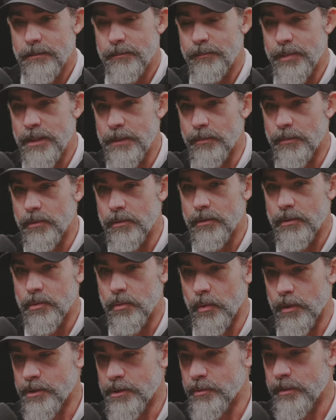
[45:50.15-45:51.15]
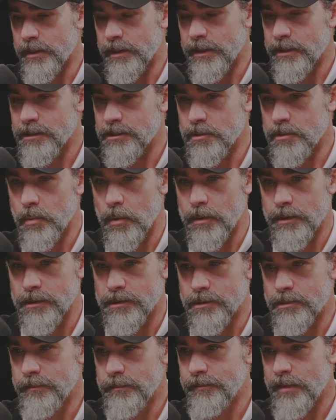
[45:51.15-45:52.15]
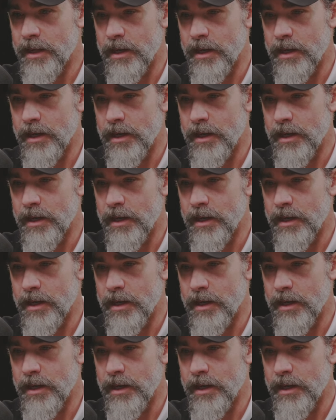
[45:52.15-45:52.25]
people who are doing things you want to do.